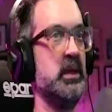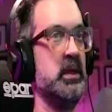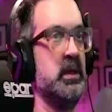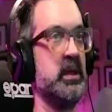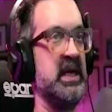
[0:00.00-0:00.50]

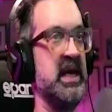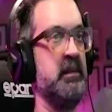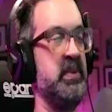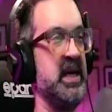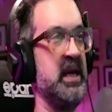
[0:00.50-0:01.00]

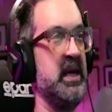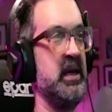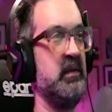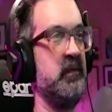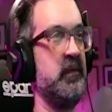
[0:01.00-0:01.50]

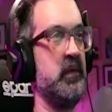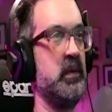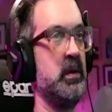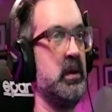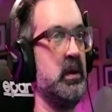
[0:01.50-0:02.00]
campaign
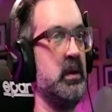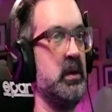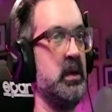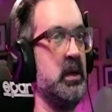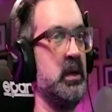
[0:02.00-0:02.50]
for
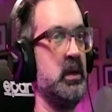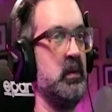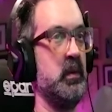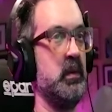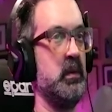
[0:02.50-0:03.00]
uh,
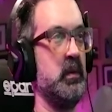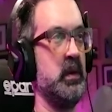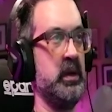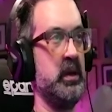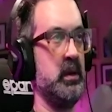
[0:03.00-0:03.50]
one of
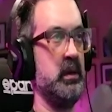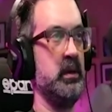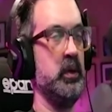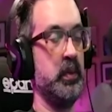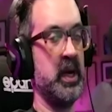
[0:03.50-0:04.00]
their
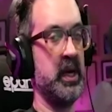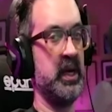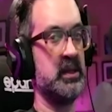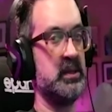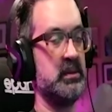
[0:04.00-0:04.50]
new
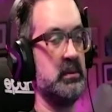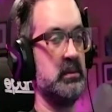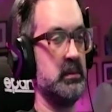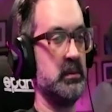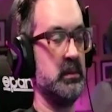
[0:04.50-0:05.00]
products.
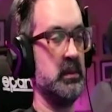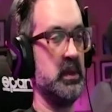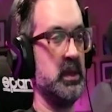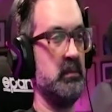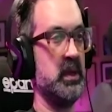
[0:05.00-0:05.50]

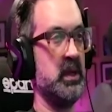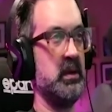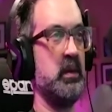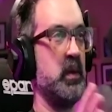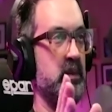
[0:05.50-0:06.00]
Um, I, I
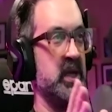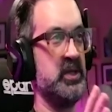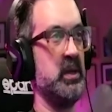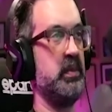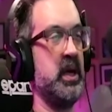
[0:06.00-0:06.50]
won't mention
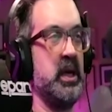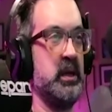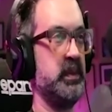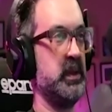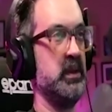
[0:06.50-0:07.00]
the product,
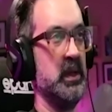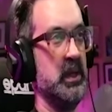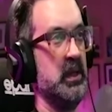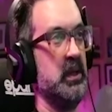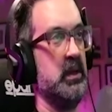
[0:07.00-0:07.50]
but
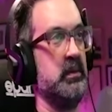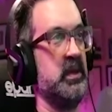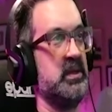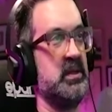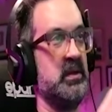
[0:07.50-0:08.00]

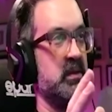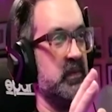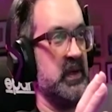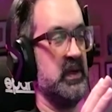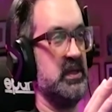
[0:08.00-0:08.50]
because they're
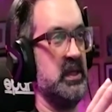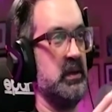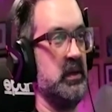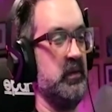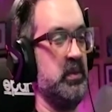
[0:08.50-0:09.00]
very
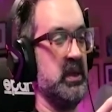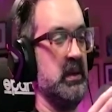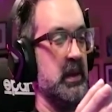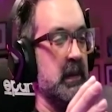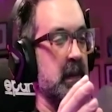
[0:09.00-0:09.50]
secretive, but
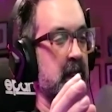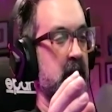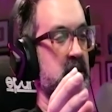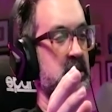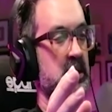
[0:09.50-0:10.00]

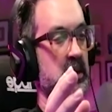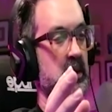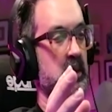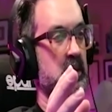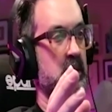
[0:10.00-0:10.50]

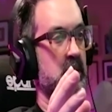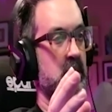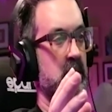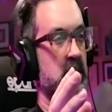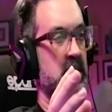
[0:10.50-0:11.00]
so
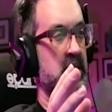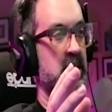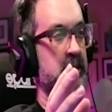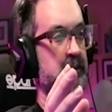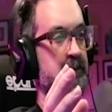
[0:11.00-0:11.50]
um,